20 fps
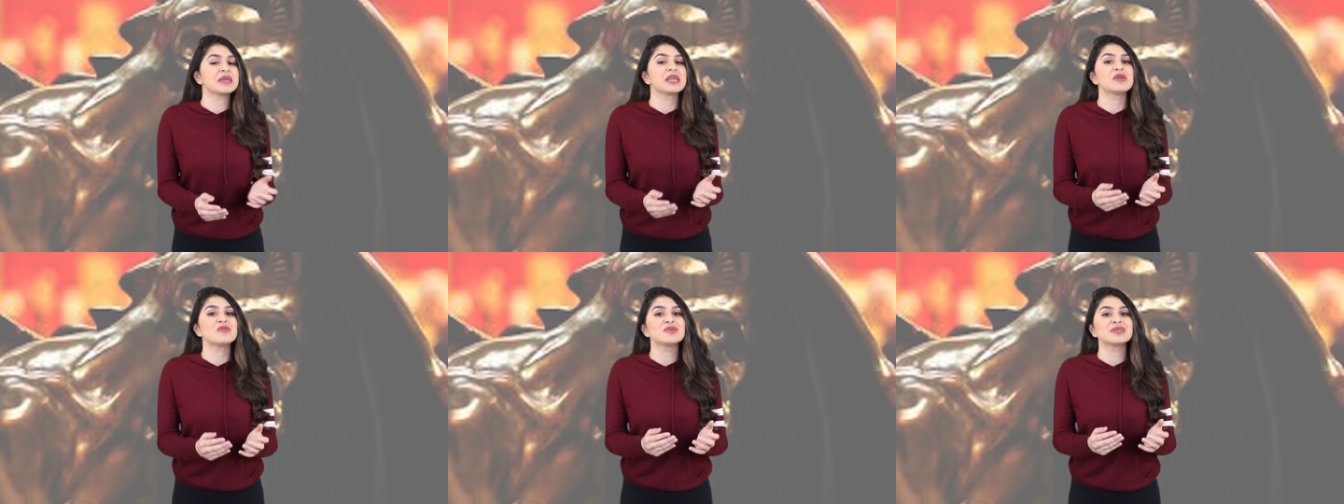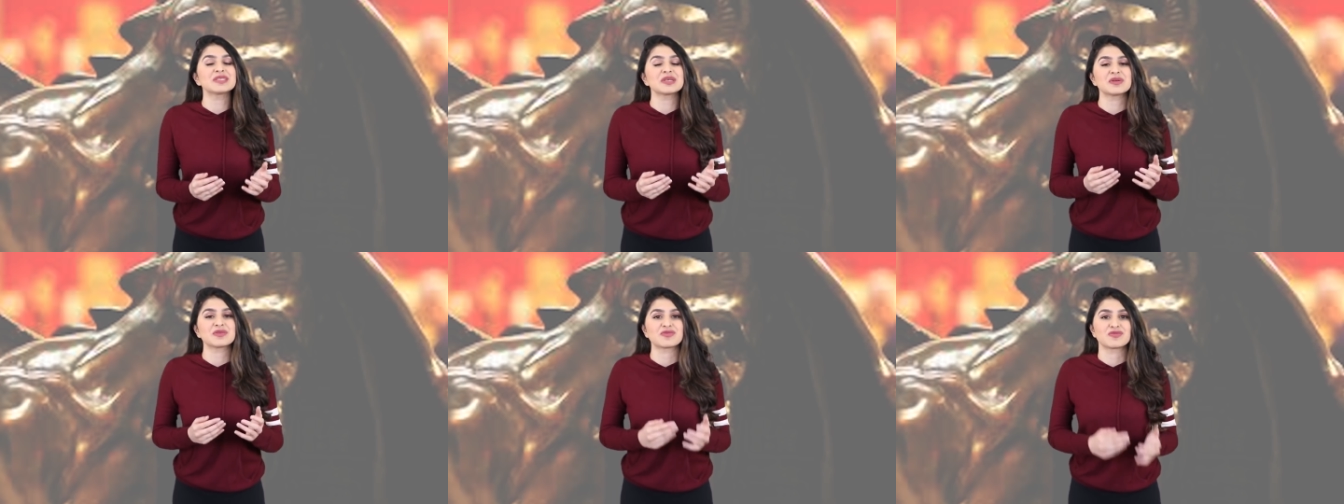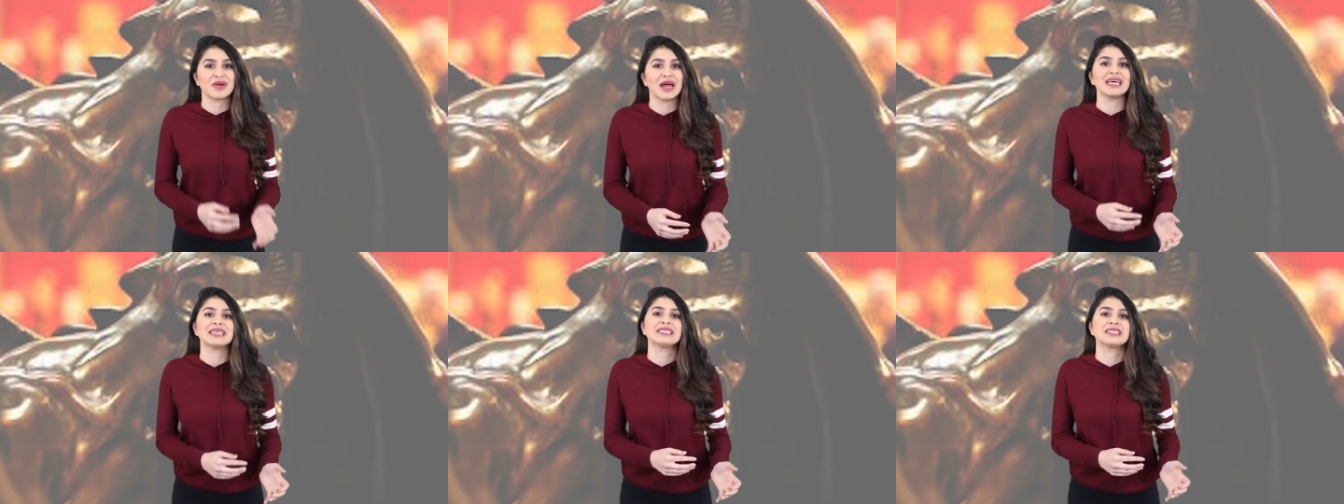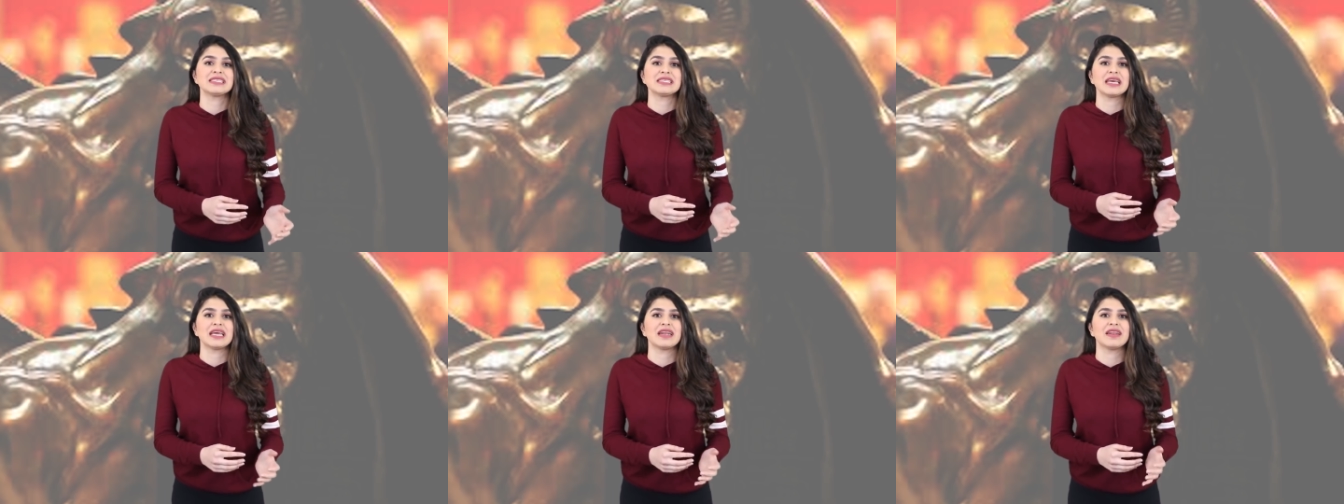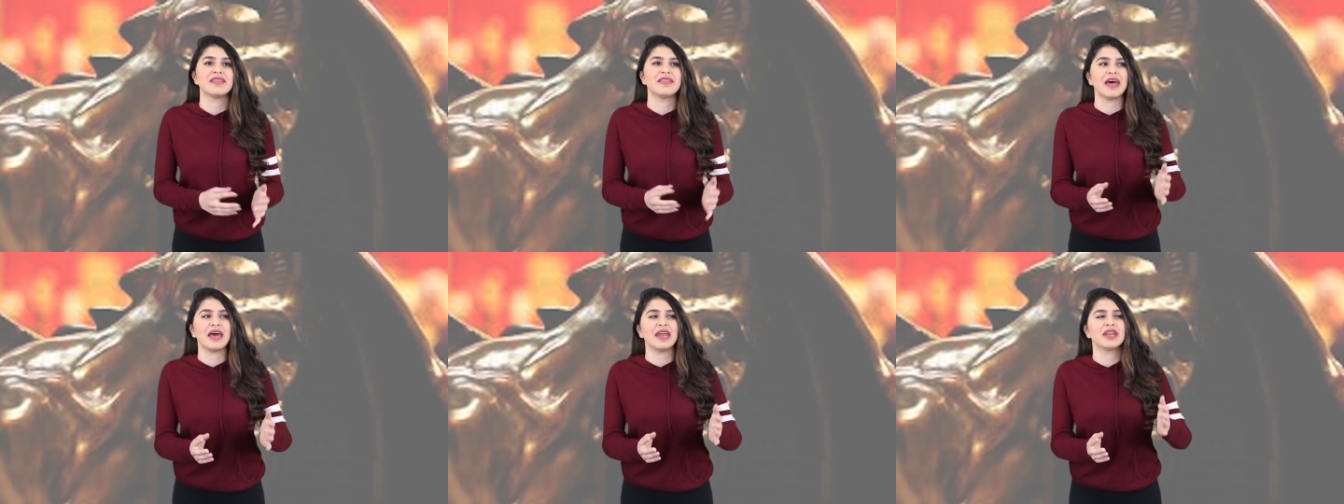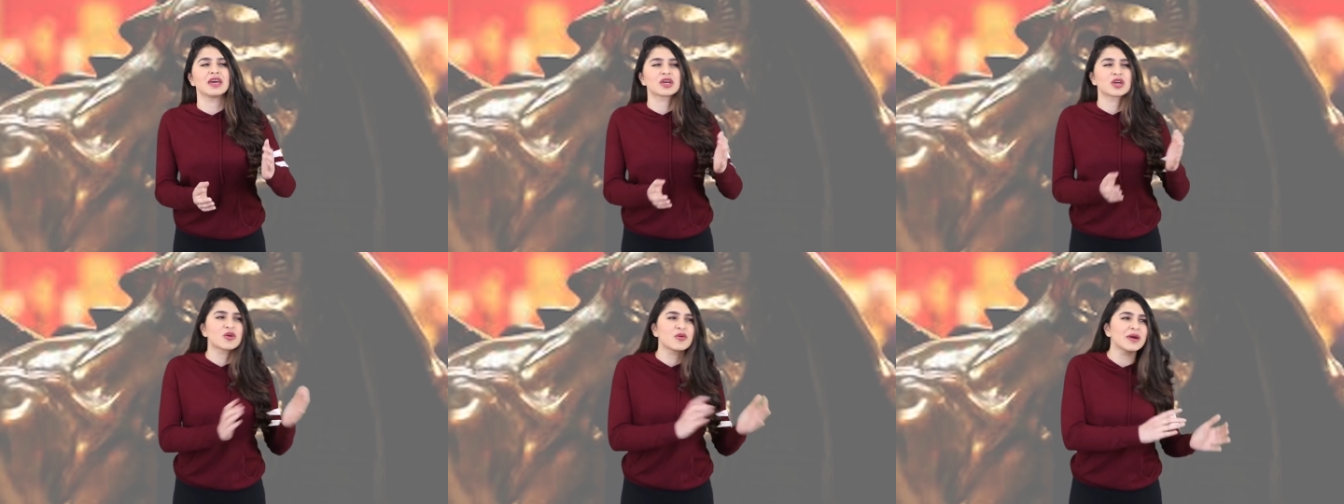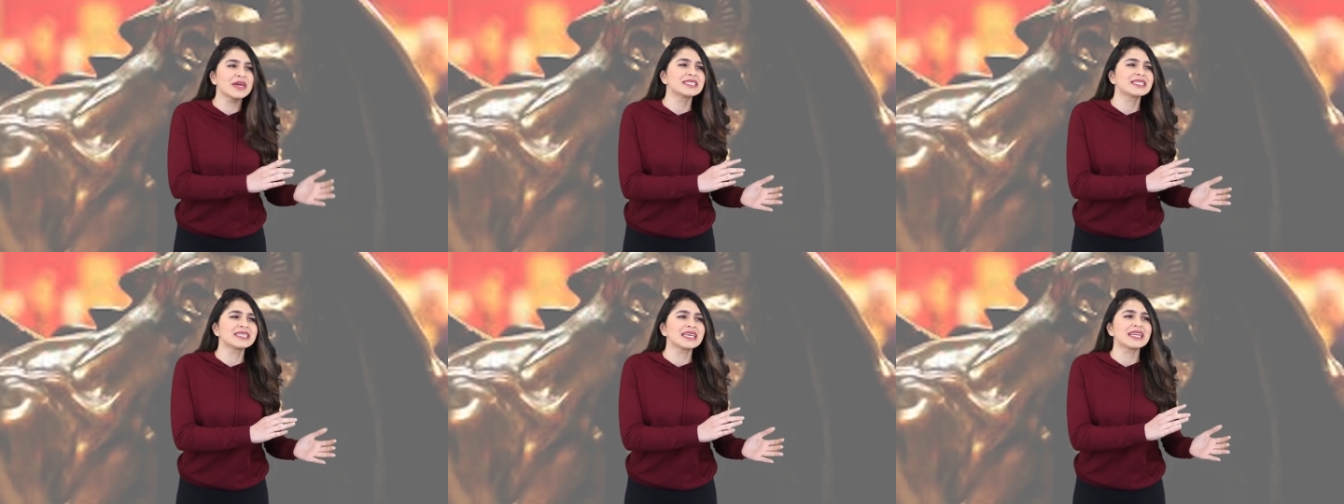he was arrested, then
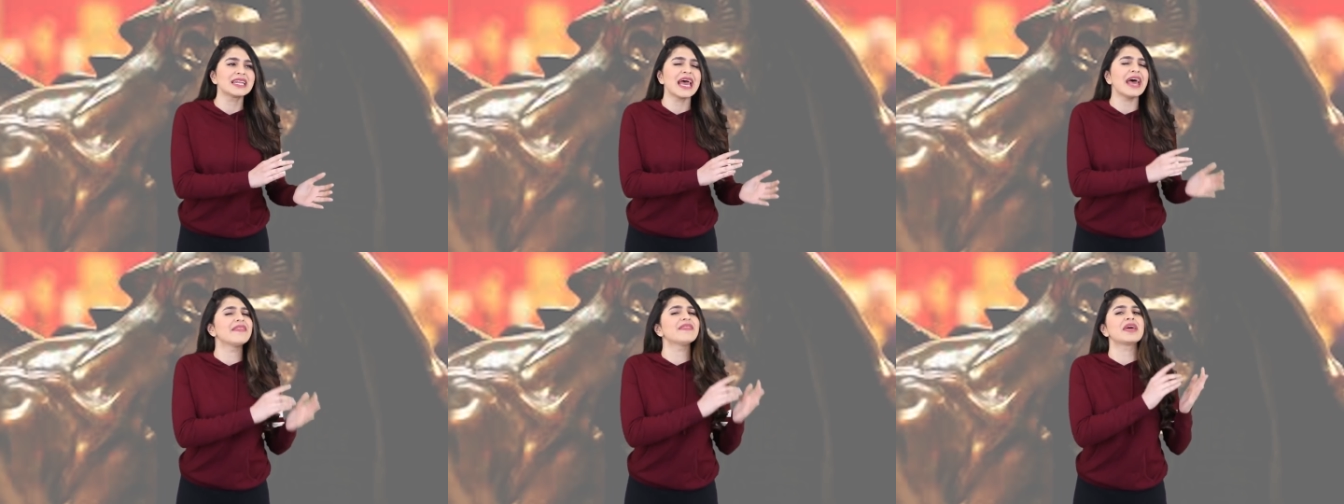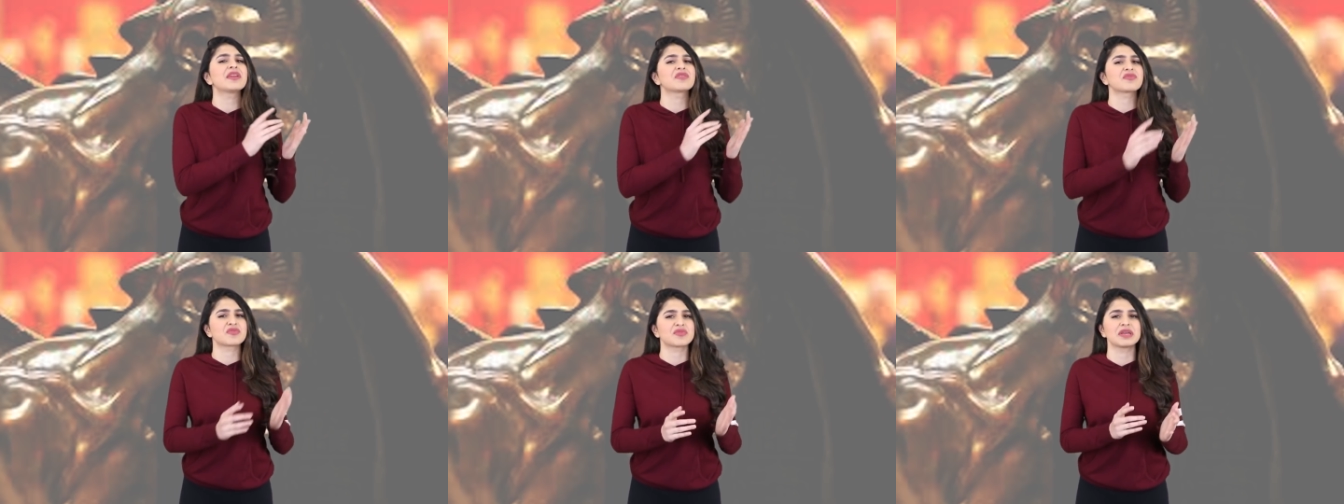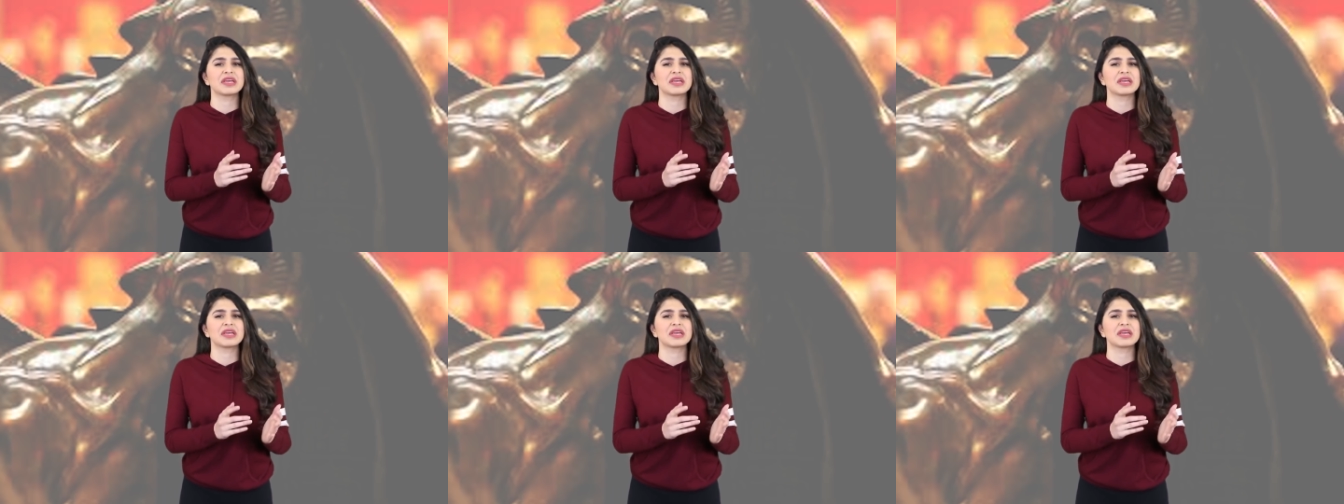acquitted, and then